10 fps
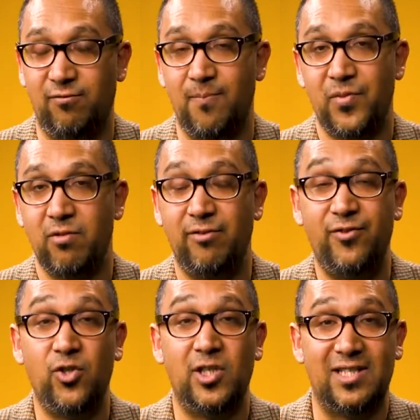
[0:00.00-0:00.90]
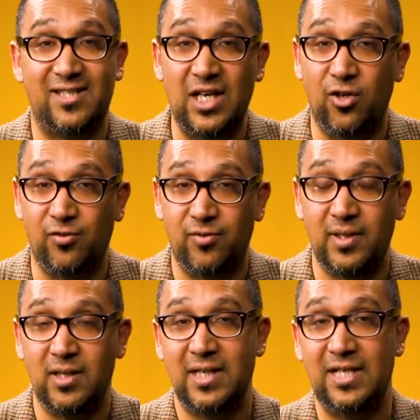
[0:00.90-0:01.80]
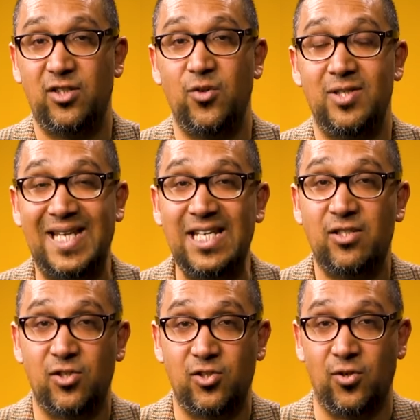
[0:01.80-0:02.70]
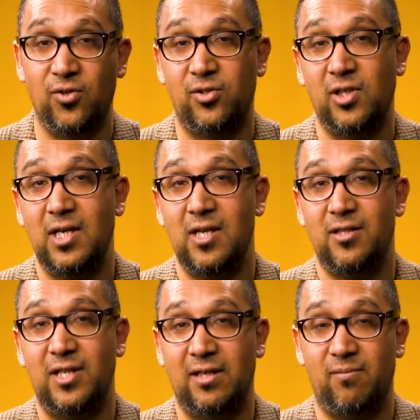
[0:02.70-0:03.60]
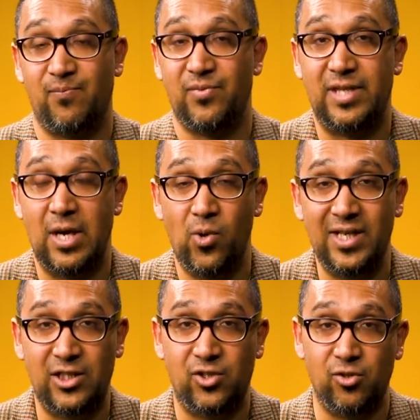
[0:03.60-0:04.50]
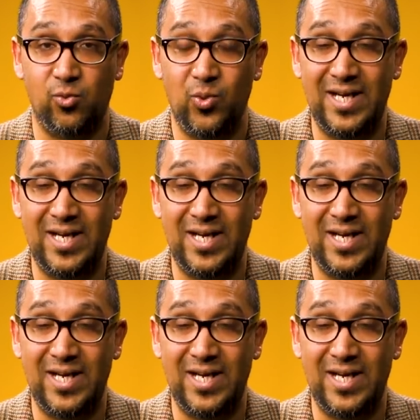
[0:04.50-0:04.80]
of refuted itself. Its own data shows that there were issues